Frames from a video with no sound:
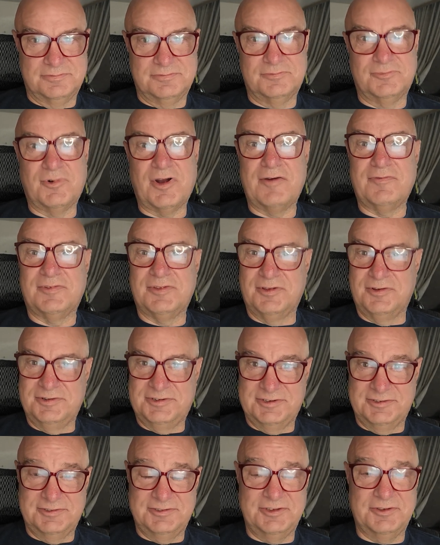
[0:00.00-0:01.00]

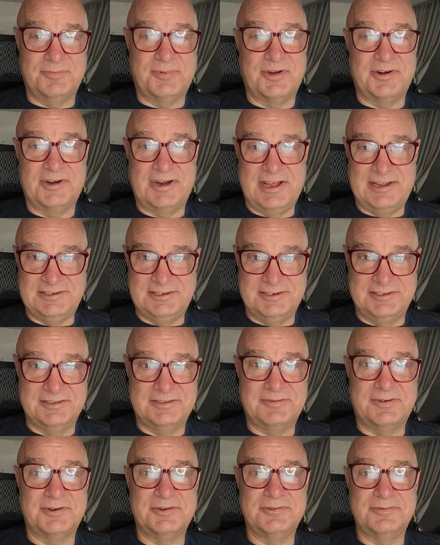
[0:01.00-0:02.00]
revolutions you put an engine
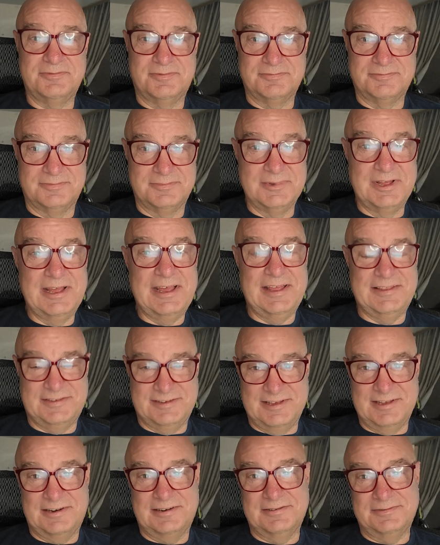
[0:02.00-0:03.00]
through,
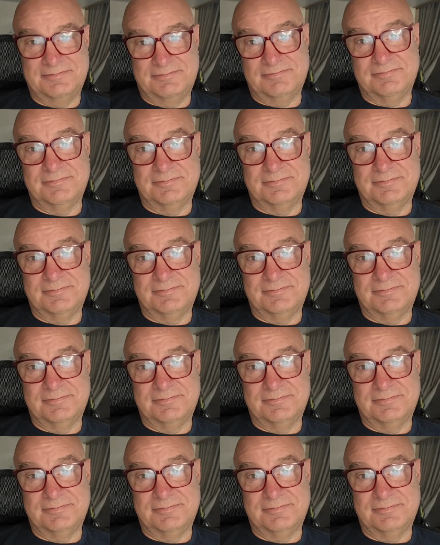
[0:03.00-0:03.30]
it's not